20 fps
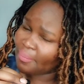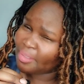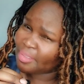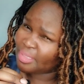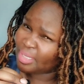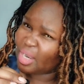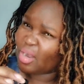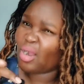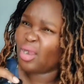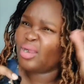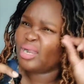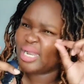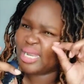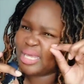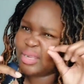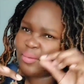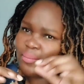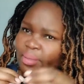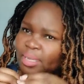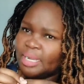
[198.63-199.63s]
It's gonna hurt a
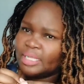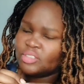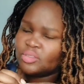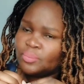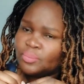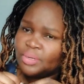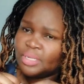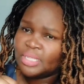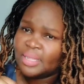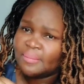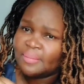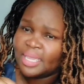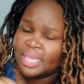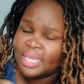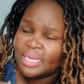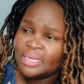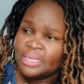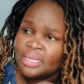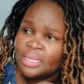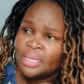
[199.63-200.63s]
little bit as you're putting them
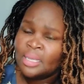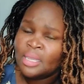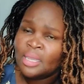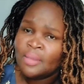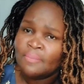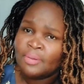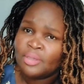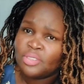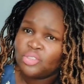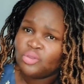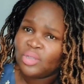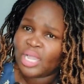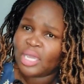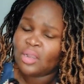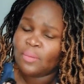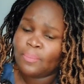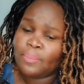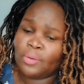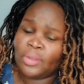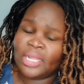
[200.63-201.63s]
in because you're
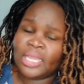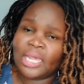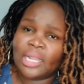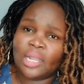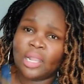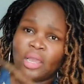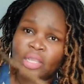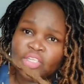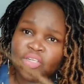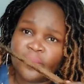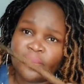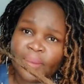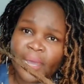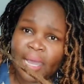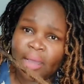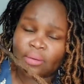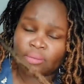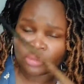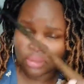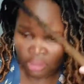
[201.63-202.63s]
kind of pulling a large
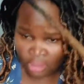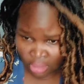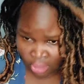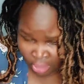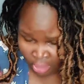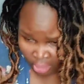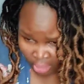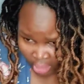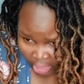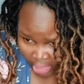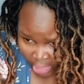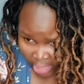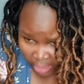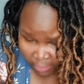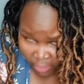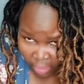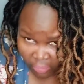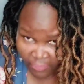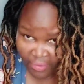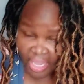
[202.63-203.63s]
amount
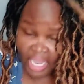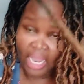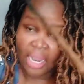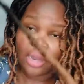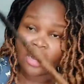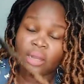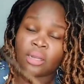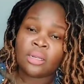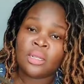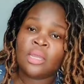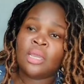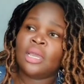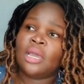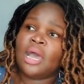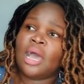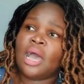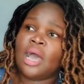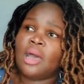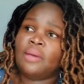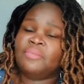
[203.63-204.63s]
of hair.
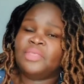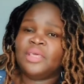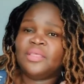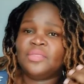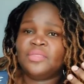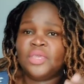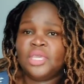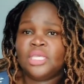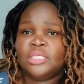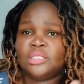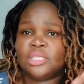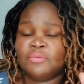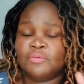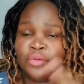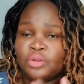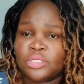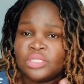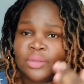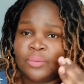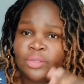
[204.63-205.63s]
The other thing is, the
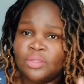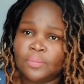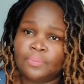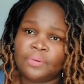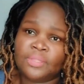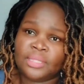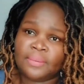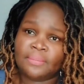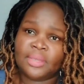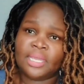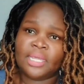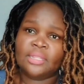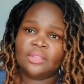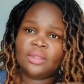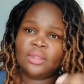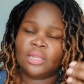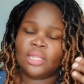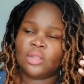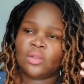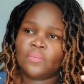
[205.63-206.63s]
first day when you put them in,
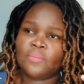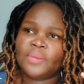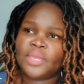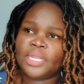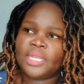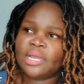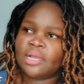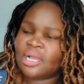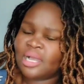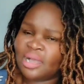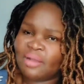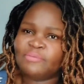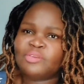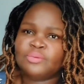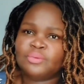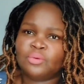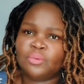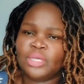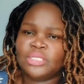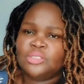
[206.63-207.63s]
they're a little bit
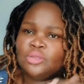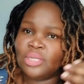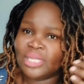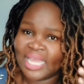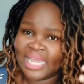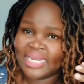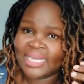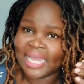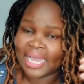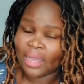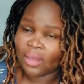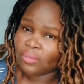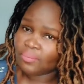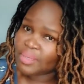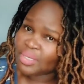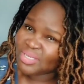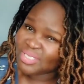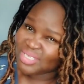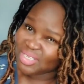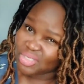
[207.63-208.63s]
uncomfortable as you lay down
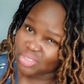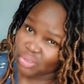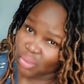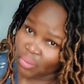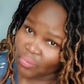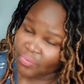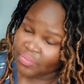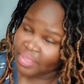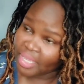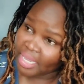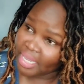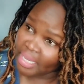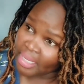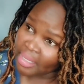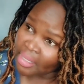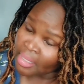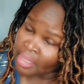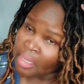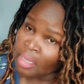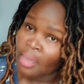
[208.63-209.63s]
because they're so
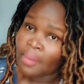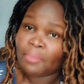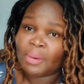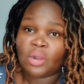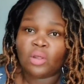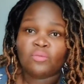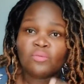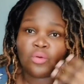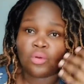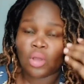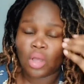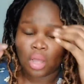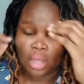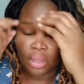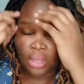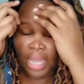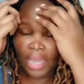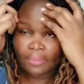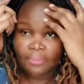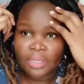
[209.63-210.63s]
thick. But
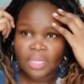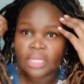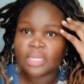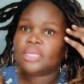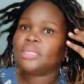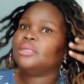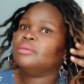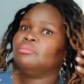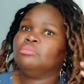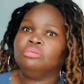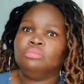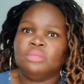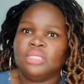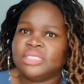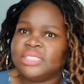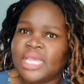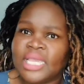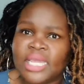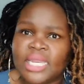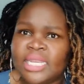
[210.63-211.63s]
overall, I mean, the
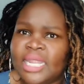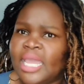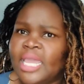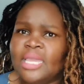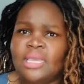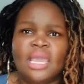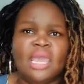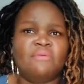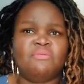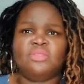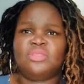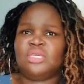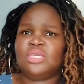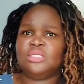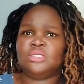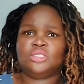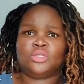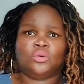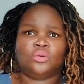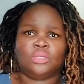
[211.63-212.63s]
second day, everything
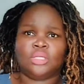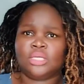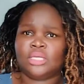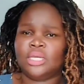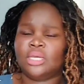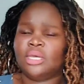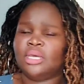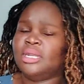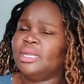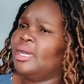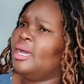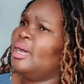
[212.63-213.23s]
is totally good.